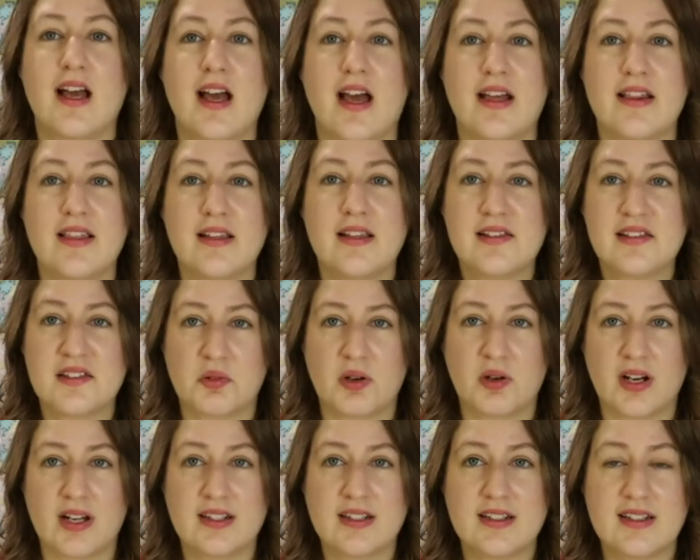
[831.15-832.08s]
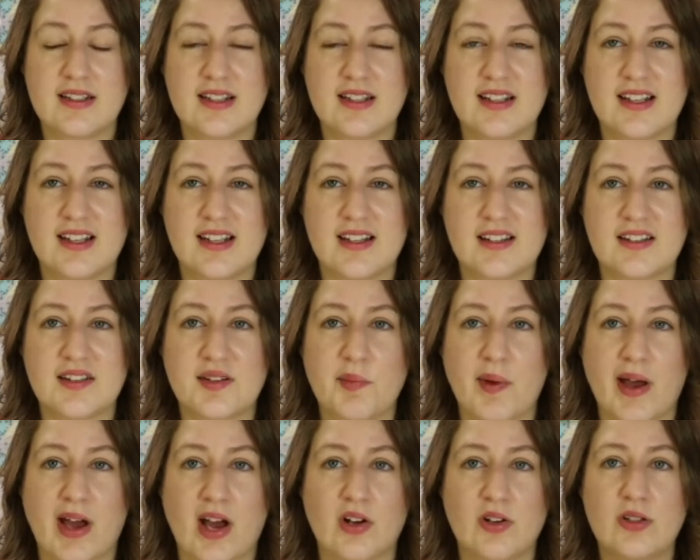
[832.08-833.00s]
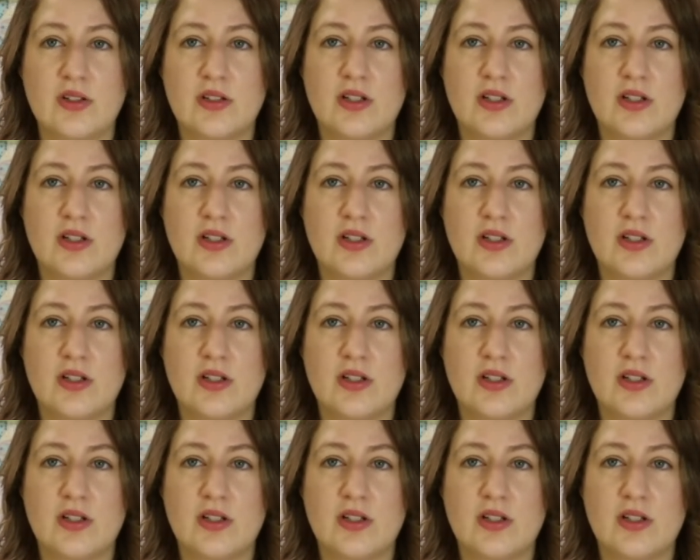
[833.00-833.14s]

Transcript: And this one is about